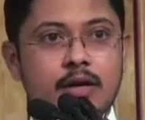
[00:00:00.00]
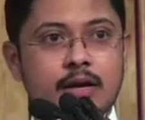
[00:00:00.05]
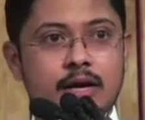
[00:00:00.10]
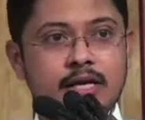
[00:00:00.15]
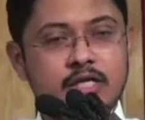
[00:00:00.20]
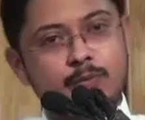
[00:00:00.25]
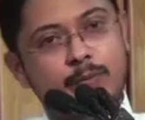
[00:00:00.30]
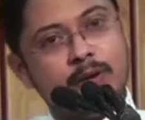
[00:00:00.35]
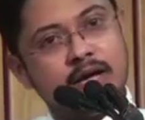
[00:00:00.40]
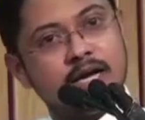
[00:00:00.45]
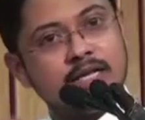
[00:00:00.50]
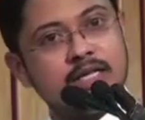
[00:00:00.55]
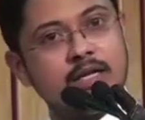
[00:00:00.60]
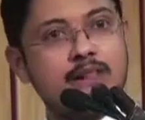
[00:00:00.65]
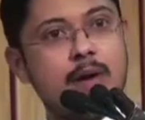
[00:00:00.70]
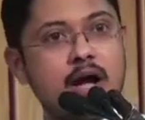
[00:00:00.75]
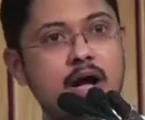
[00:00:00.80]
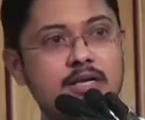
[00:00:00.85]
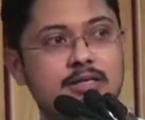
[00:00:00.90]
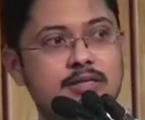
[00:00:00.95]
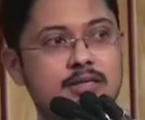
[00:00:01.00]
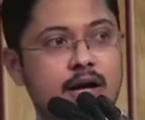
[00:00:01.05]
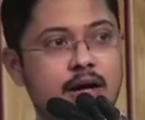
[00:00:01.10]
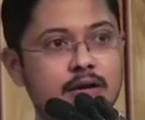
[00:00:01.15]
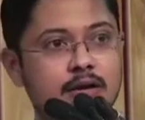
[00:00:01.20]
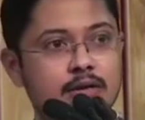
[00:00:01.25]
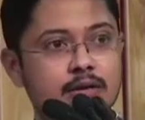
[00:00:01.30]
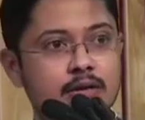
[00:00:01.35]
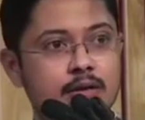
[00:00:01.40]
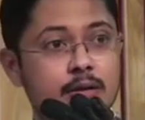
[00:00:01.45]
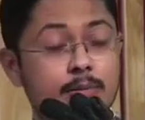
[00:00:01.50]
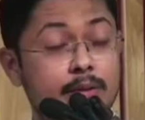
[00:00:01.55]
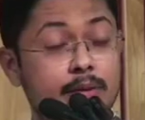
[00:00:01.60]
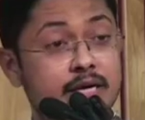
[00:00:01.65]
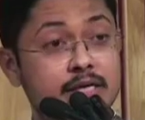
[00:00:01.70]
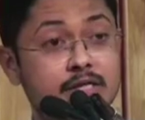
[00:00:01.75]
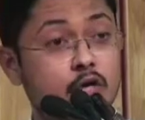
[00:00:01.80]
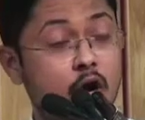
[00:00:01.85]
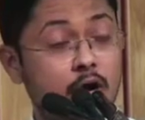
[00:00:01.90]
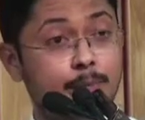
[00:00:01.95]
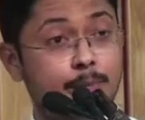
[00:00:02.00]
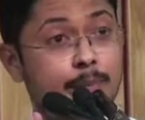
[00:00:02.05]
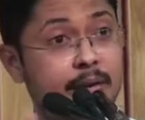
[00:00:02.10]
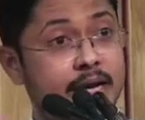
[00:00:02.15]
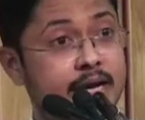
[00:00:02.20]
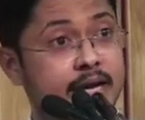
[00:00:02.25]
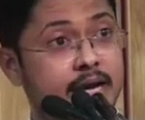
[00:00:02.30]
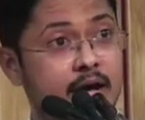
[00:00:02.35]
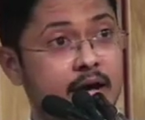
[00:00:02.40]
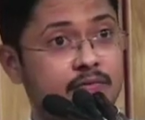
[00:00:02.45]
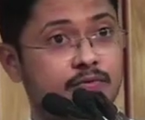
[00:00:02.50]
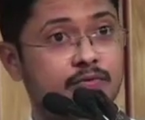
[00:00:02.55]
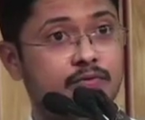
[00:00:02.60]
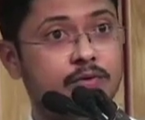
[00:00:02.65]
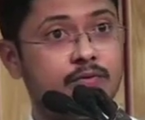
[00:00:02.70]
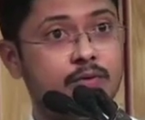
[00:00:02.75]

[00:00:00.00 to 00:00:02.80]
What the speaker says: It's bigger than Pakistan, but it's not big enough